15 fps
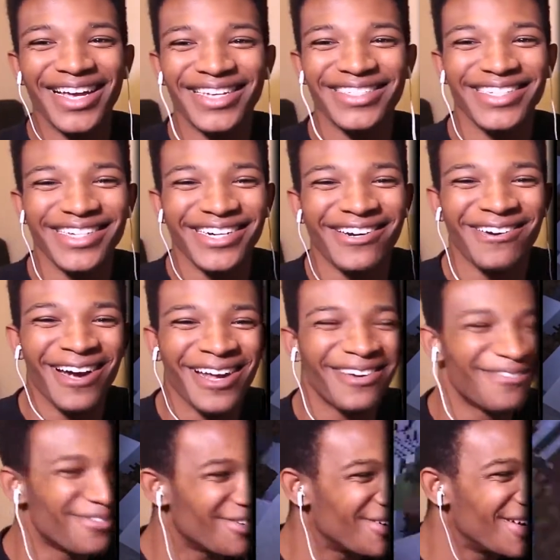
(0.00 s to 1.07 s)
is
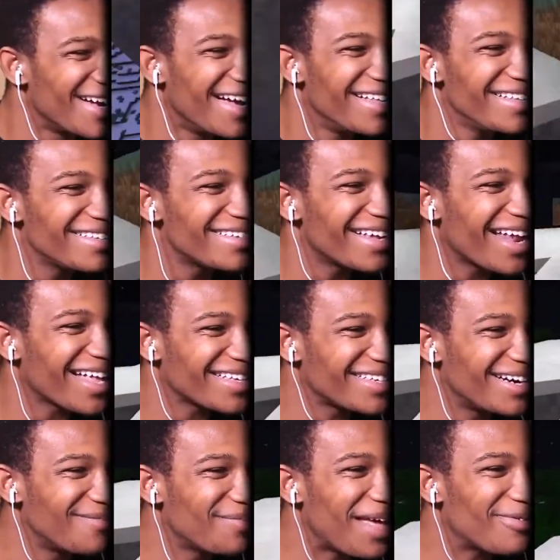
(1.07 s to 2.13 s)
incredible. You saw that
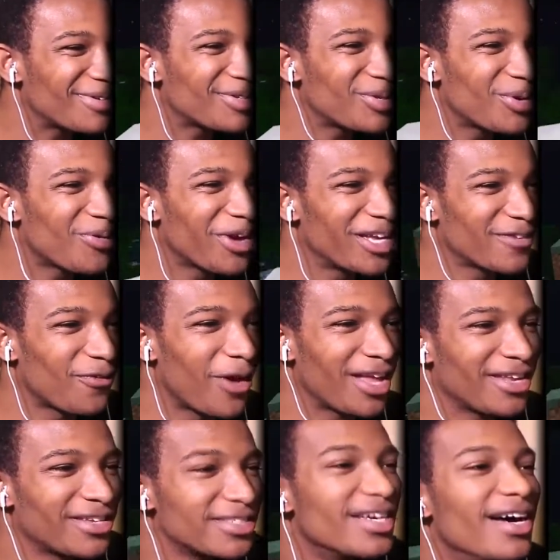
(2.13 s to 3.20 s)
jump? That was so graceful. I
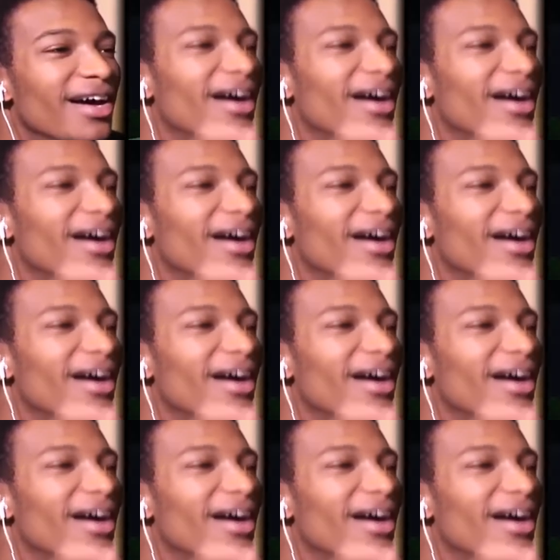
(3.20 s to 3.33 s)
just,